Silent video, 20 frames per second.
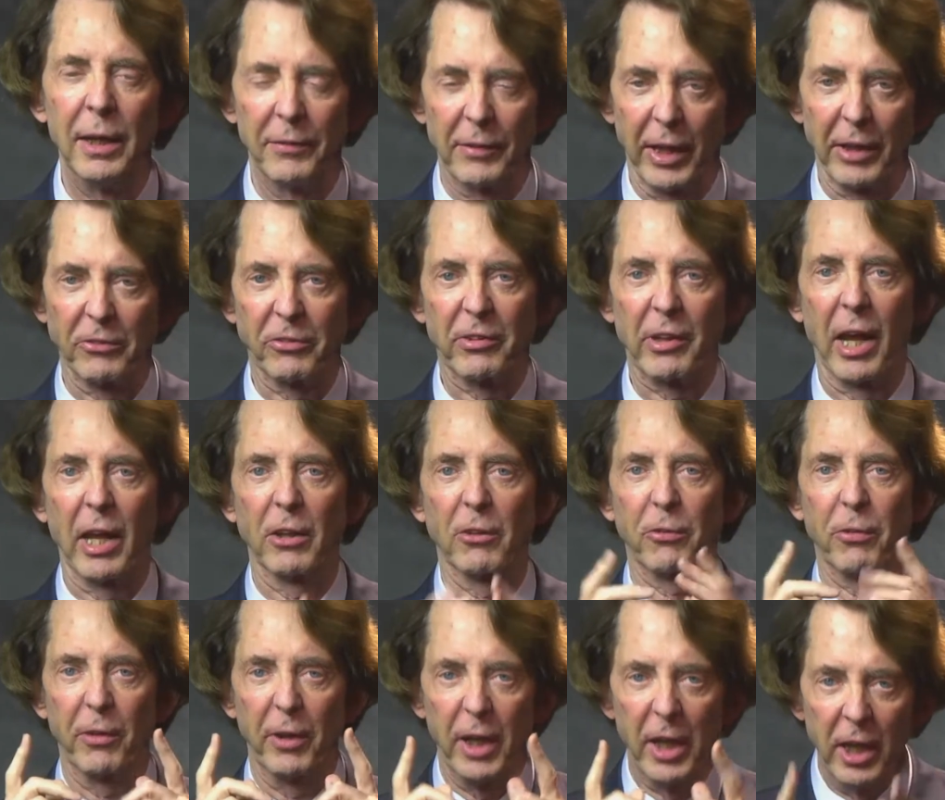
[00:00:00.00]
That stands
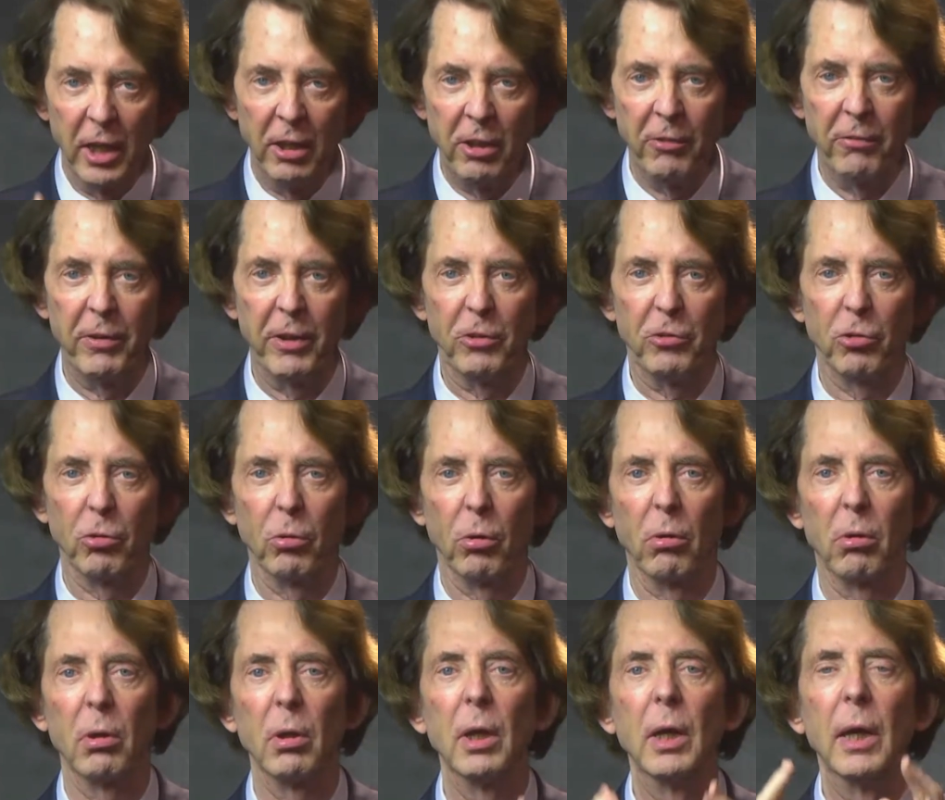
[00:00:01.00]
for
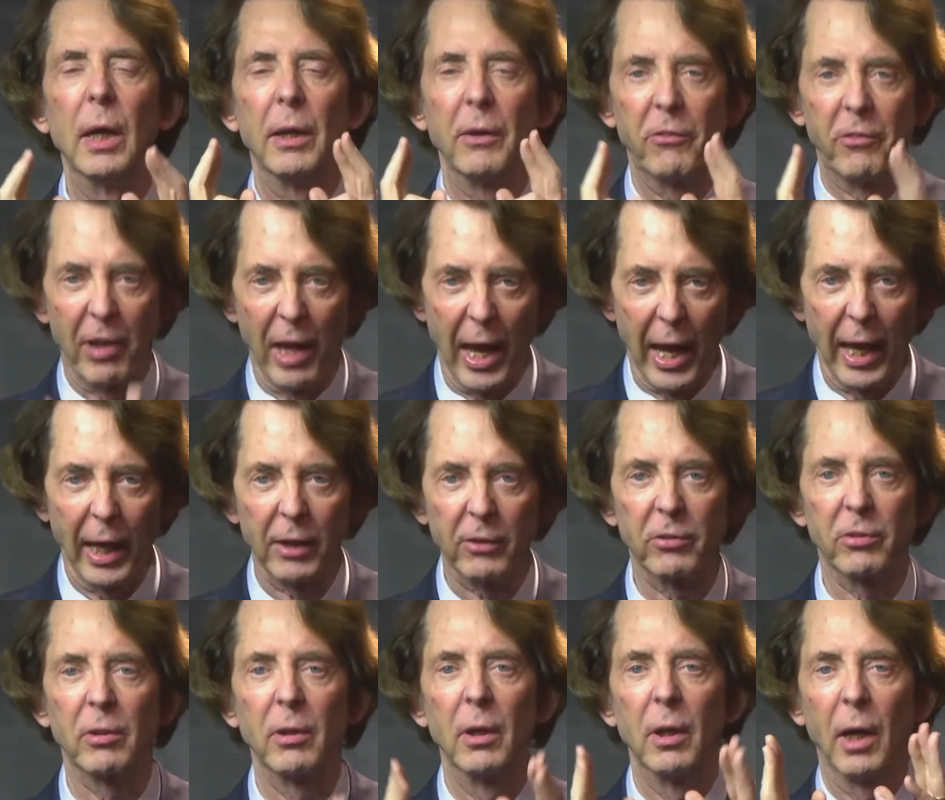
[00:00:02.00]
Individual
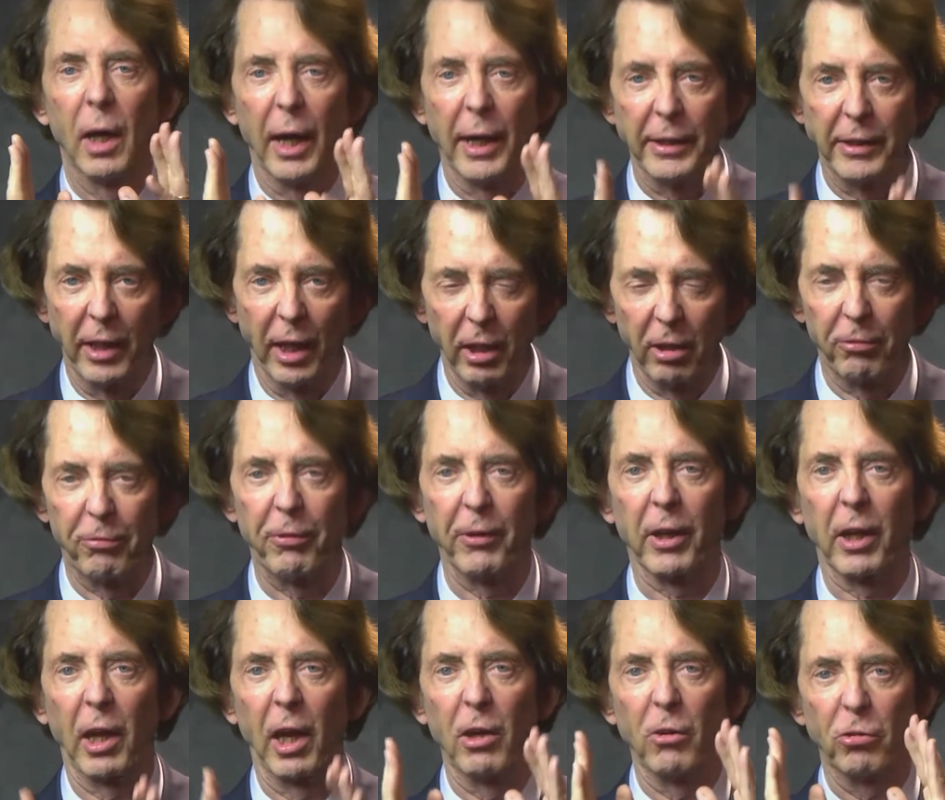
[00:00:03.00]
Tax
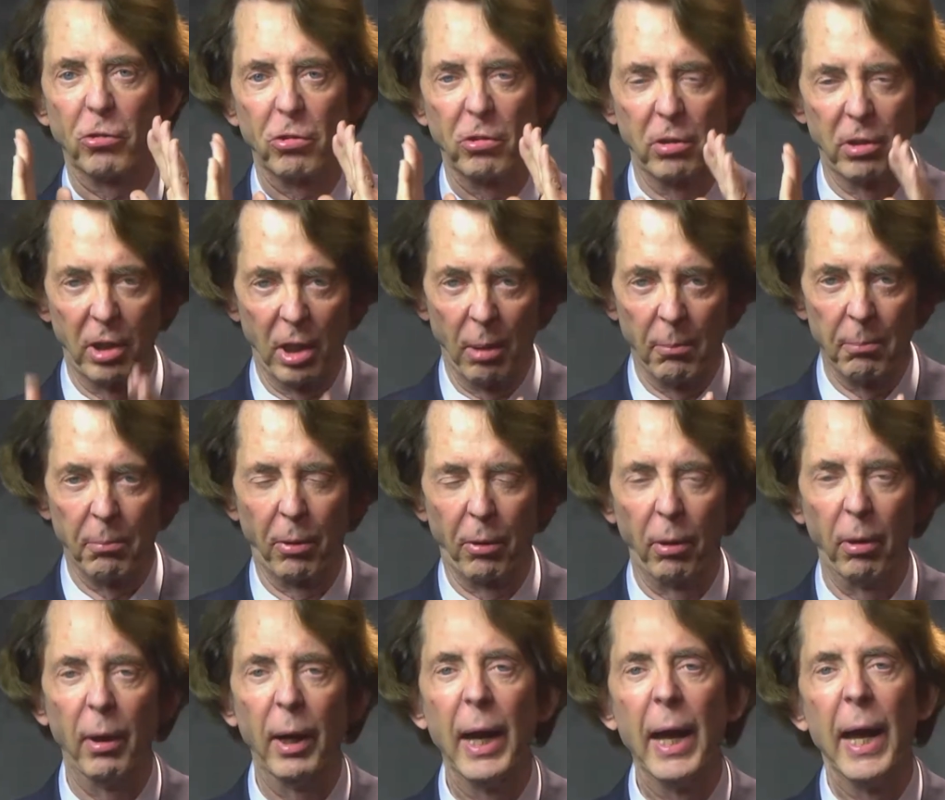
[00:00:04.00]
Identification
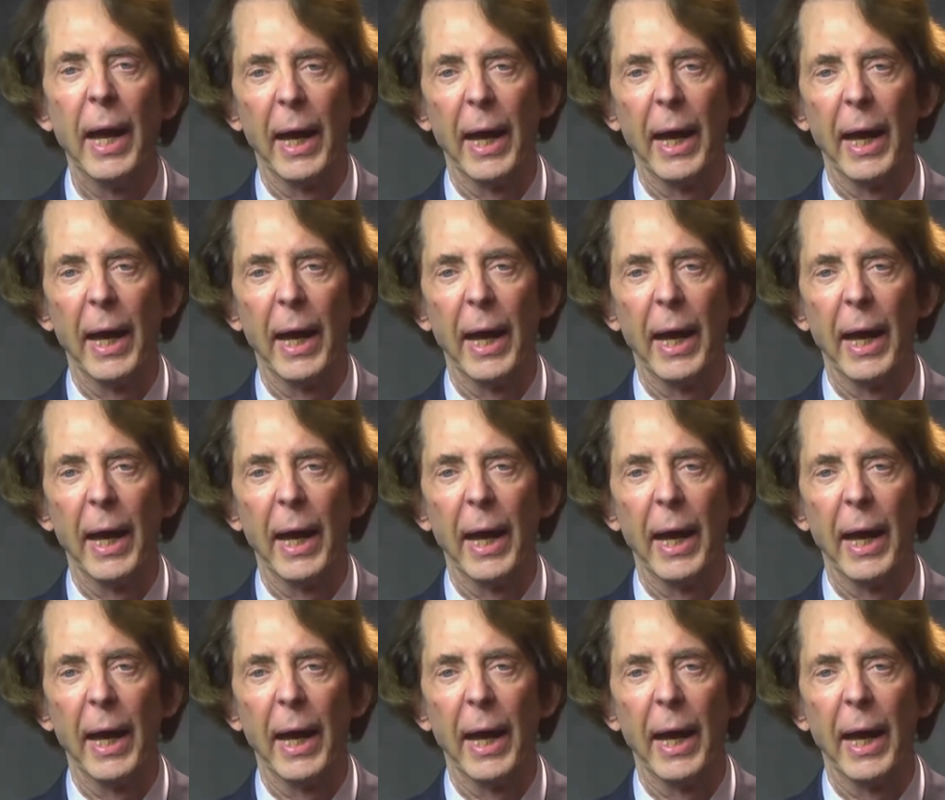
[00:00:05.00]
Number.